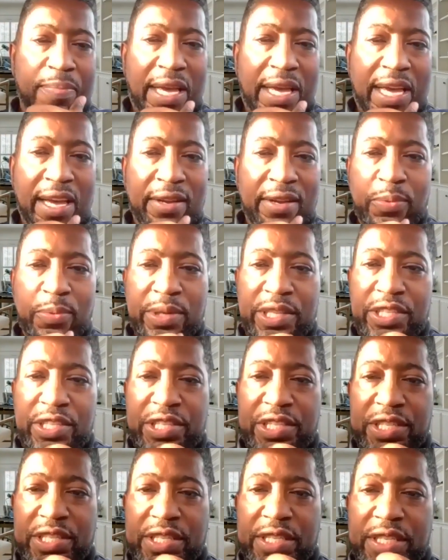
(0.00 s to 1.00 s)
Man,
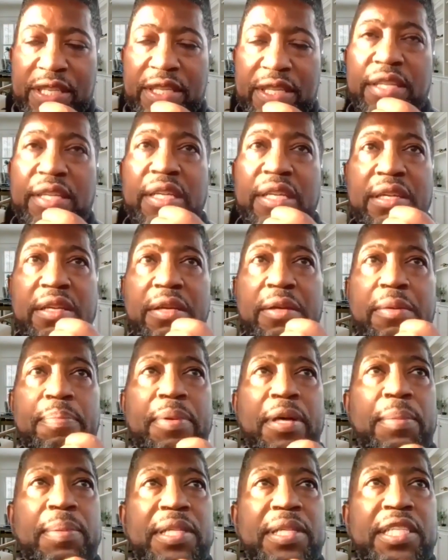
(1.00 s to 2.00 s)
which
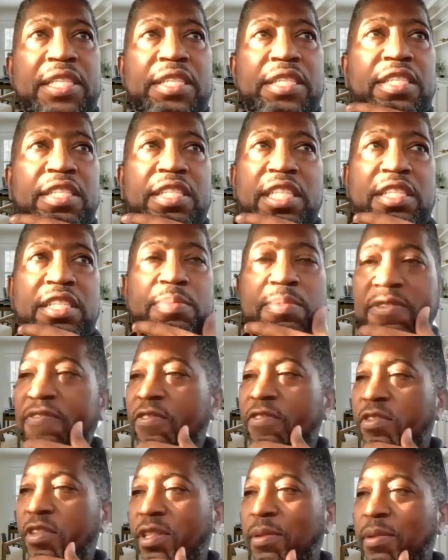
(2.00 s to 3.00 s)
published just
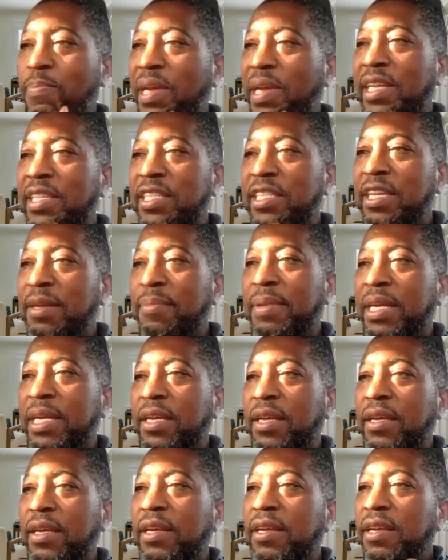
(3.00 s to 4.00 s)
before the pandemic,
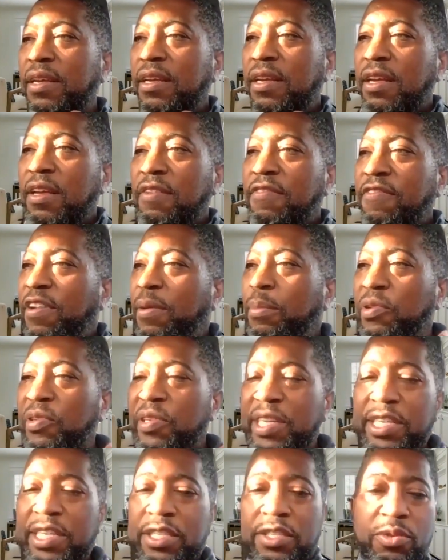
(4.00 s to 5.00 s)

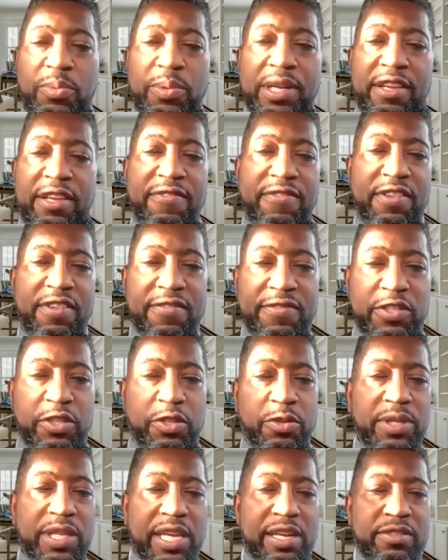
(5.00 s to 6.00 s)
February 25th,
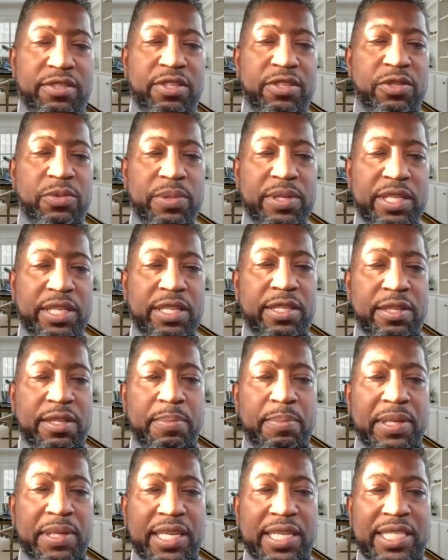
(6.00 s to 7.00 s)
2020 to
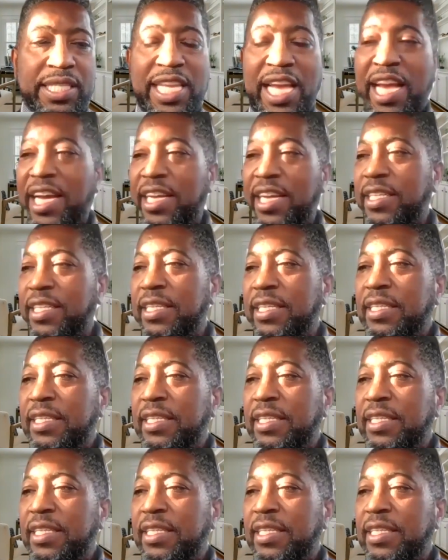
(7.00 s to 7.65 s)
be exact.